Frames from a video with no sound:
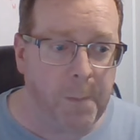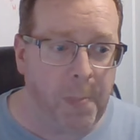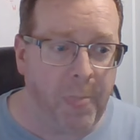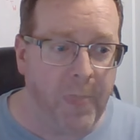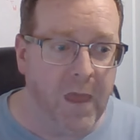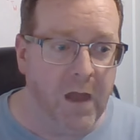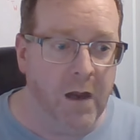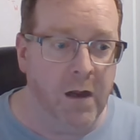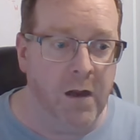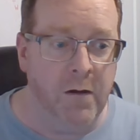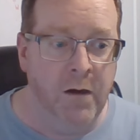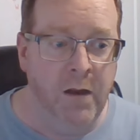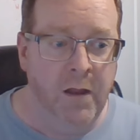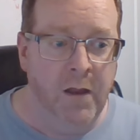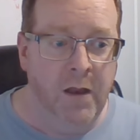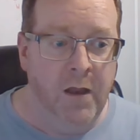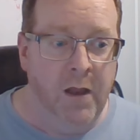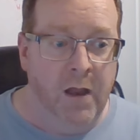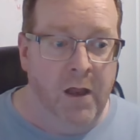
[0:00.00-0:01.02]
Uh...
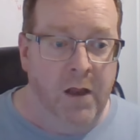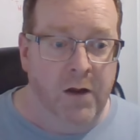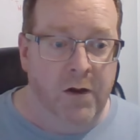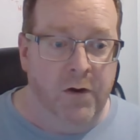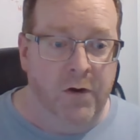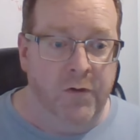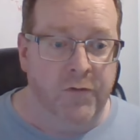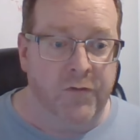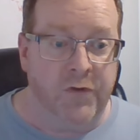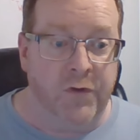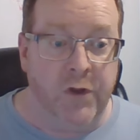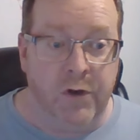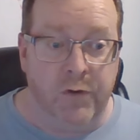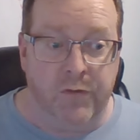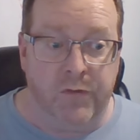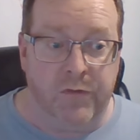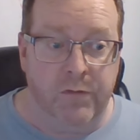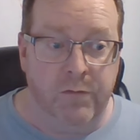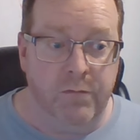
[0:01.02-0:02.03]
So
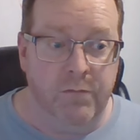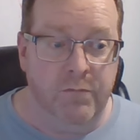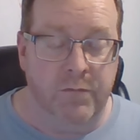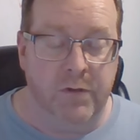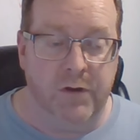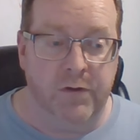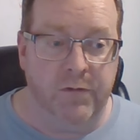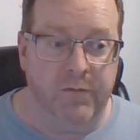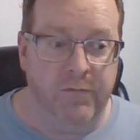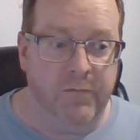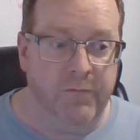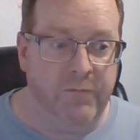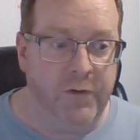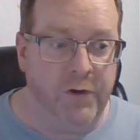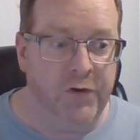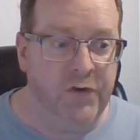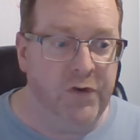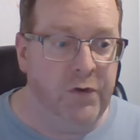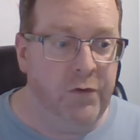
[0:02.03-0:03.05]
those the
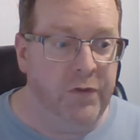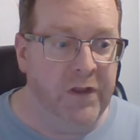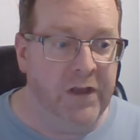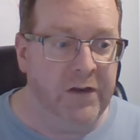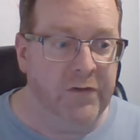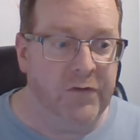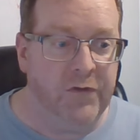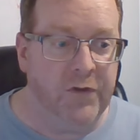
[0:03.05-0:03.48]
first two things.